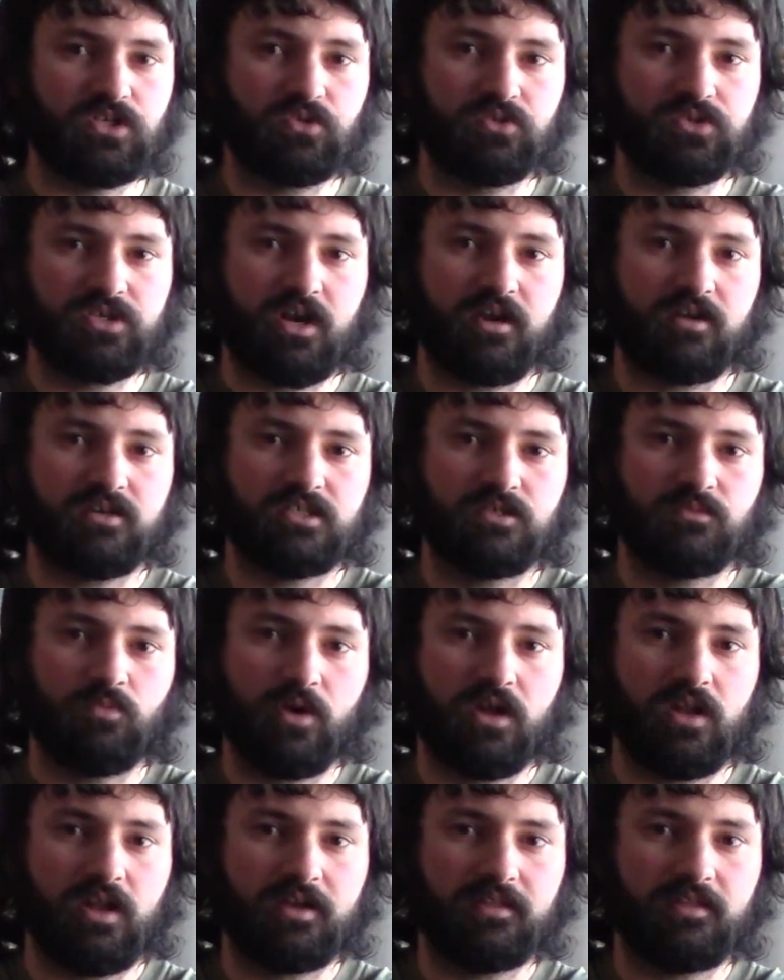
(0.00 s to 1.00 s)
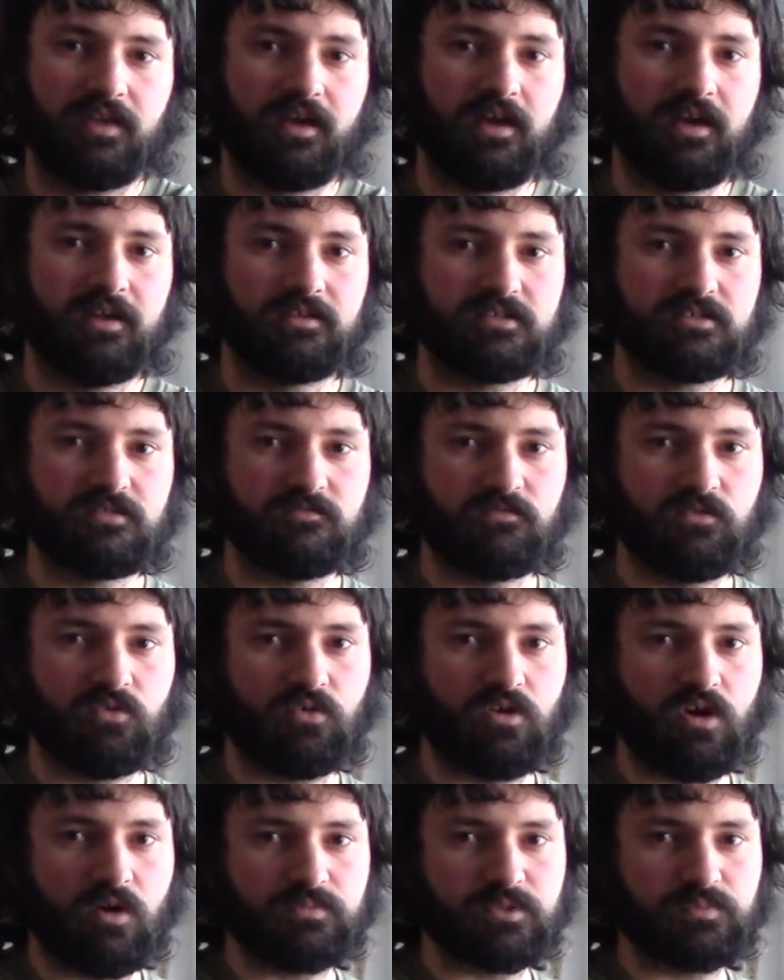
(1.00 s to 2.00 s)
to attack somewhere like the hands and
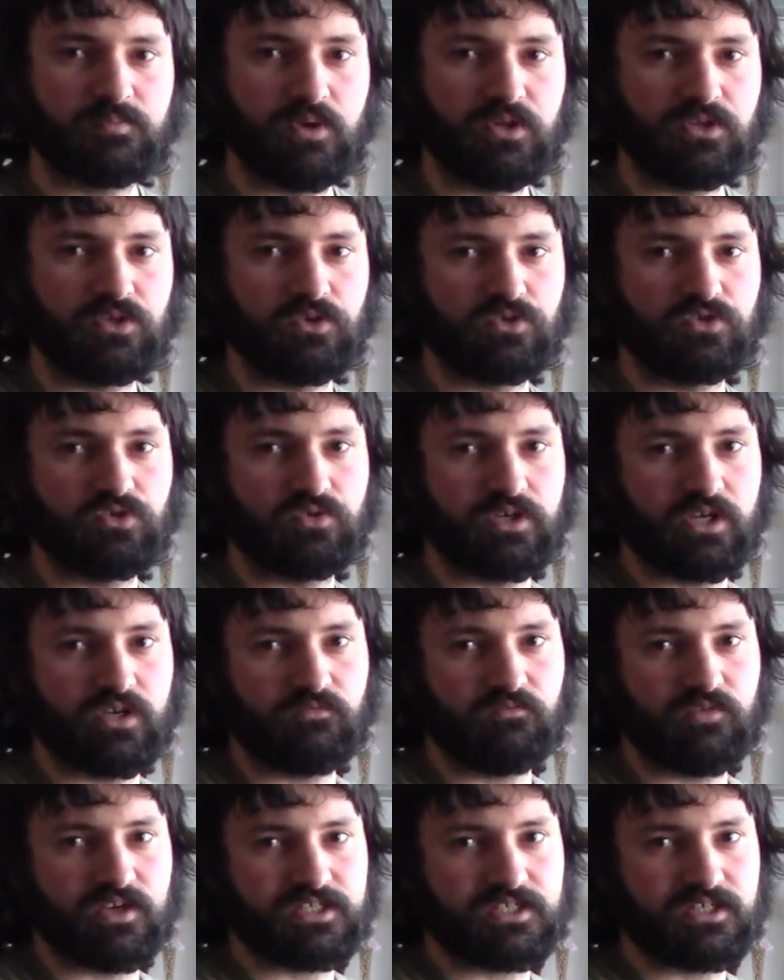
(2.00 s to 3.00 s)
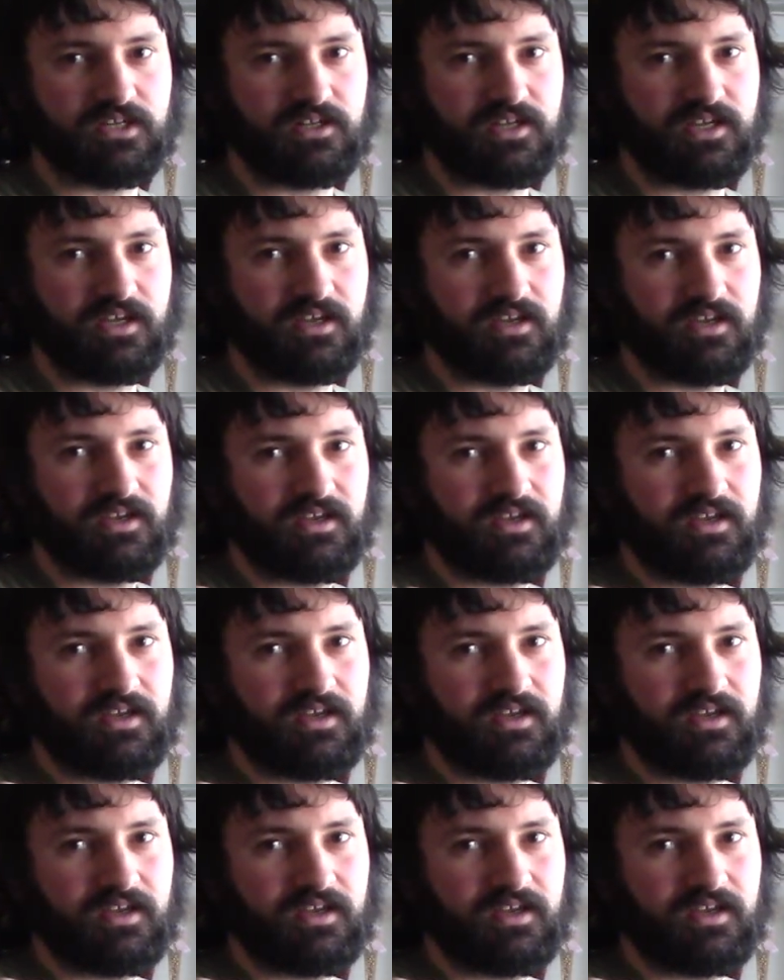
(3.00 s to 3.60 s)
forearms, but you're doing it riskily.